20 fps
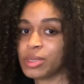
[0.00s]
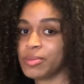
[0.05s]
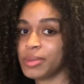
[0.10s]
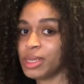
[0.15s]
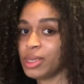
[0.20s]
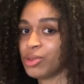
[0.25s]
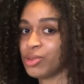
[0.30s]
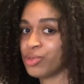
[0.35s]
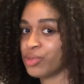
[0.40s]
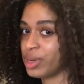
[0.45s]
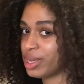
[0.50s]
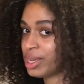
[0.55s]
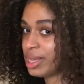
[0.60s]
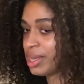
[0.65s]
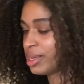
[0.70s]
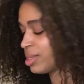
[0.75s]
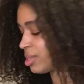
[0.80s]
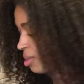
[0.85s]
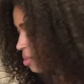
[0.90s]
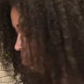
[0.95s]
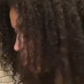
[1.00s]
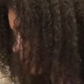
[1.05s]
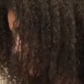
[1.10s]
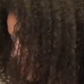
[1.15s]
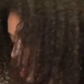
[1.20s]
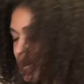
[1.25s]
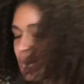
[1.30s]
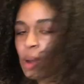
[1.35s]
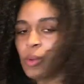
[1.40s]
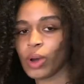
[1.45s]
to be grilling something
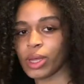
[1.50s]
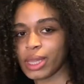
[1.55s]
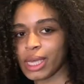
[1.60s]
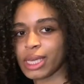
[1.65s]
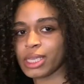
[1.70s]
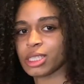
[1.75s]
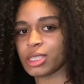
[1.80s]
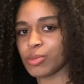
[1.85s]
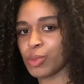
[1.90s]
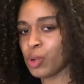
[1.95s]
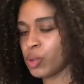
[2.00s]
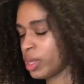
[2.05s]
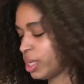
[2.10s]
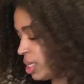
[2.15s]
and I want that smoky